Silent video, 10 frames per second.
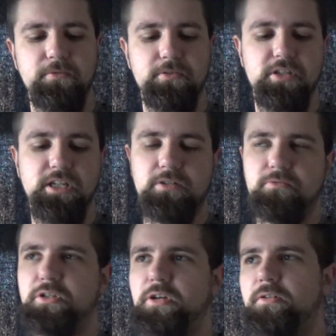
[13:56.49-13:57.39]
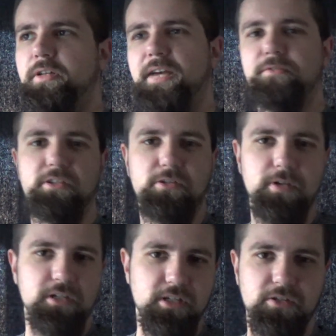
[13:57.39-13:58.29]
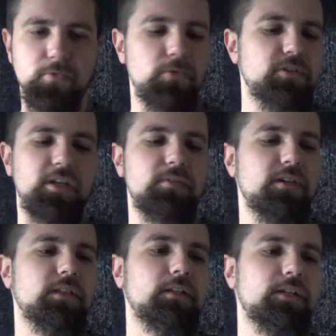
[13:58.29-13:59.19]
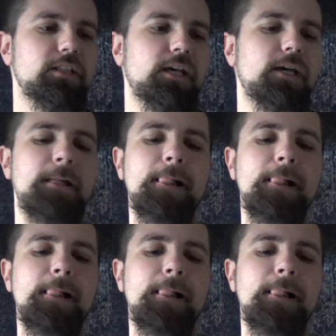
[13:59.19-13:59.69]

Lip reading: on the single shot and having to switch it to auto, nothing like that.